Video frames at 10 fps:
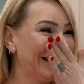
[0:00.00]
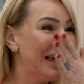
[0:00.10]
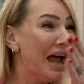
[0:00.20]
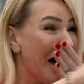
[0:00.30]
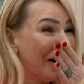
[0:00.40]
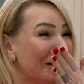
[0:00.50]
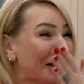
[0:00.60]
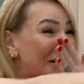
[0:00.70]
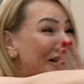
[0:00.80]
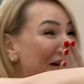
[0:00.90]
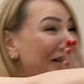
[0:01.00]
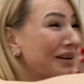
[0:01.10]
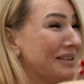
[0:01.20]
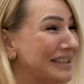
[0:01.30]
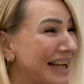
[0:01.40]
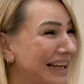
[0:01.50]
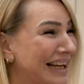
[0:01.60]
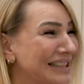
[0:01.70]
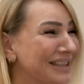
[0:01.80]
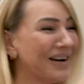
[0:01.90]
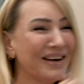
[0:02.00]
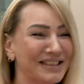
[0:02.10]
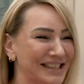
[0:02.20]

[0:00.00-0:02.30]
oh, you said it, so I've